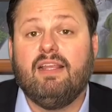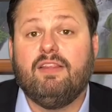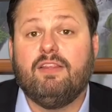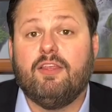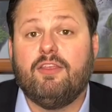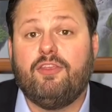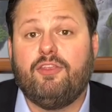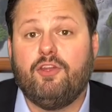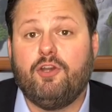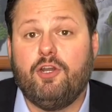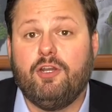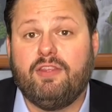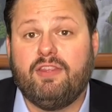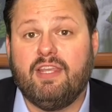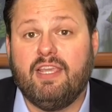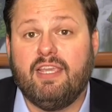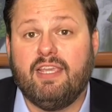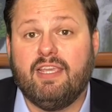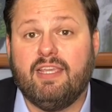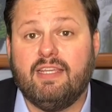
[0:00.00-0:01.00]
the third
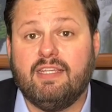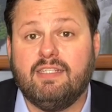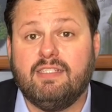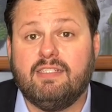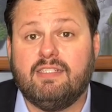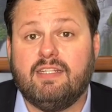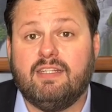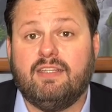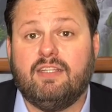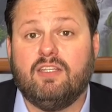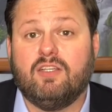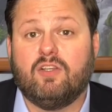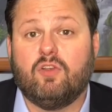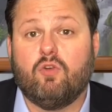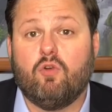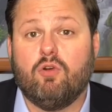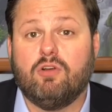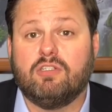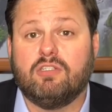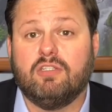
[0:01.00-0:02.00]
thing is the
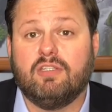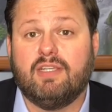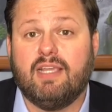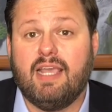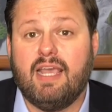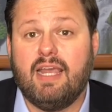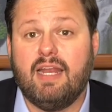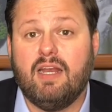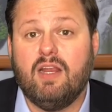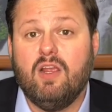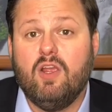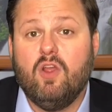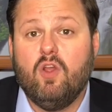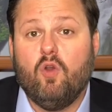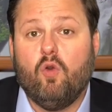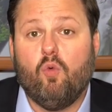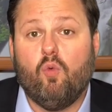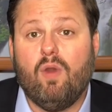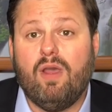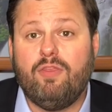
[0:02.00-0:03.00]
courts look at
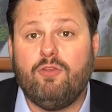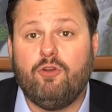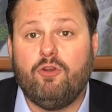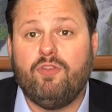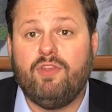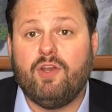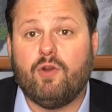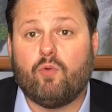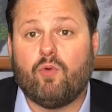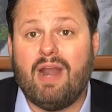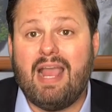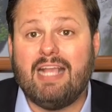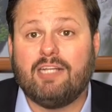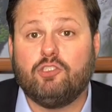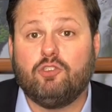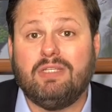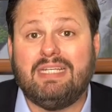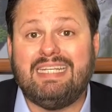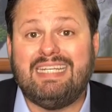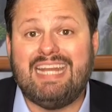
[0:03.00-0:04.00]
whether there were
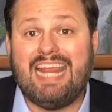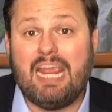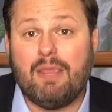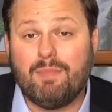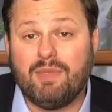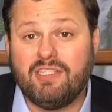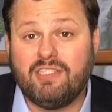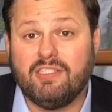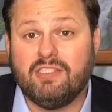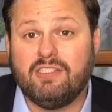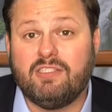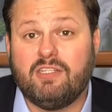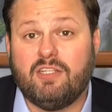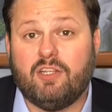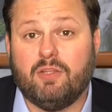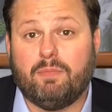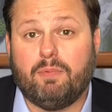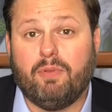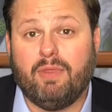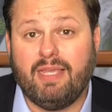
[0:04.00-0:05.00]
actually damages to the
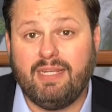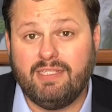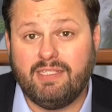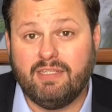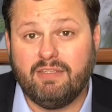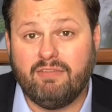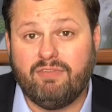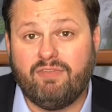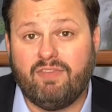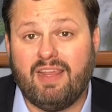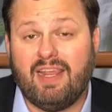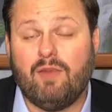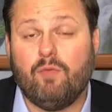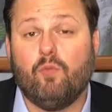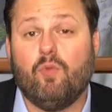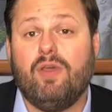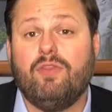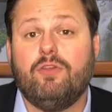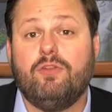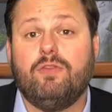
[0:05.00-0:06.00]
plaintiff and
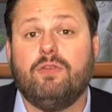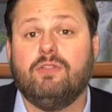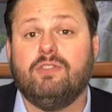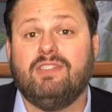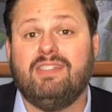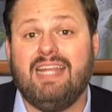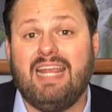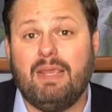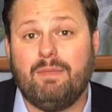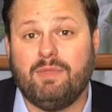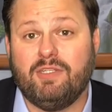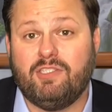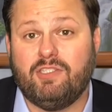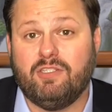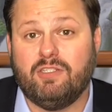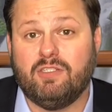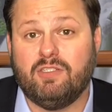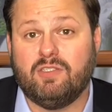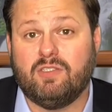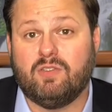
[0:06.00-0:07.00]
whether those
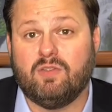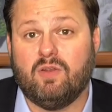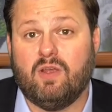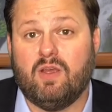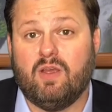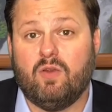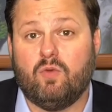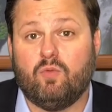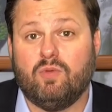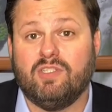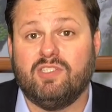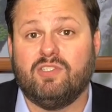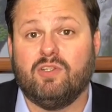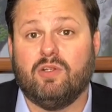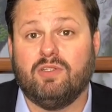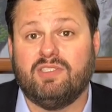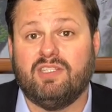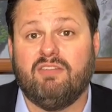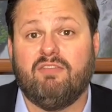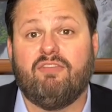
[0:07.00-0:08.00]
damages
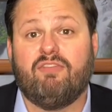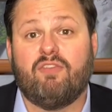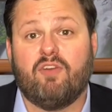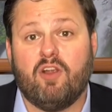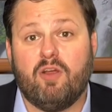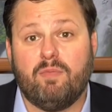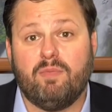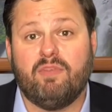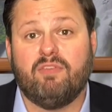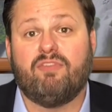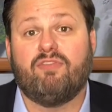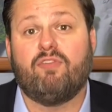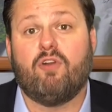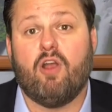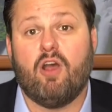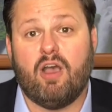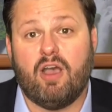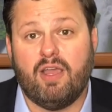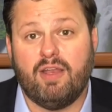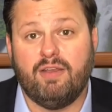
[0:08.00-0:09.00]
resulted from the
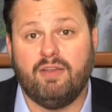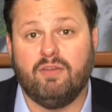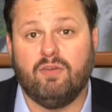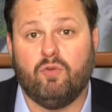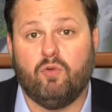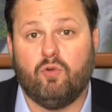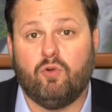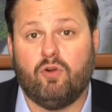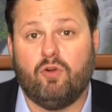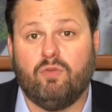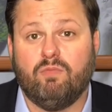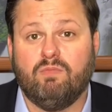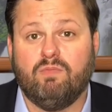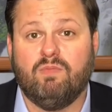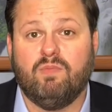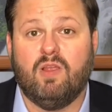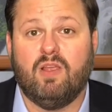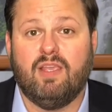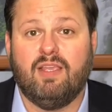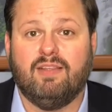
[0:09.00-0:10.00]
fraud or
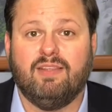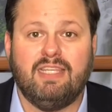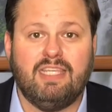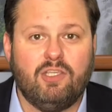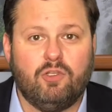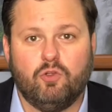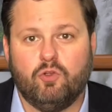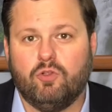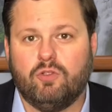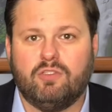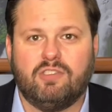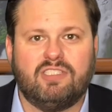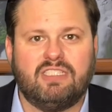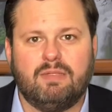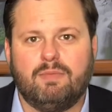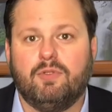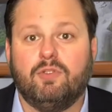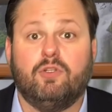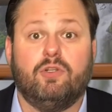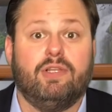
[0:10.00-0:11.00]
illegal or
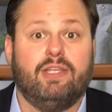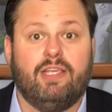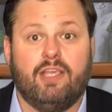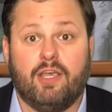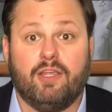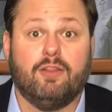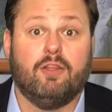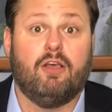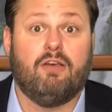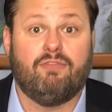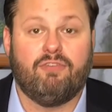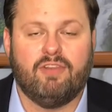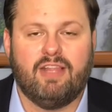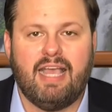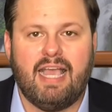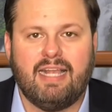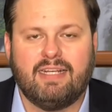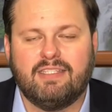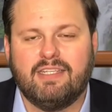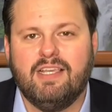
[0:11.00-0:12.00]
similarly unlawful
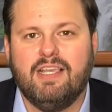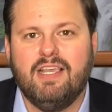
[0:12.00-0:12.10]
act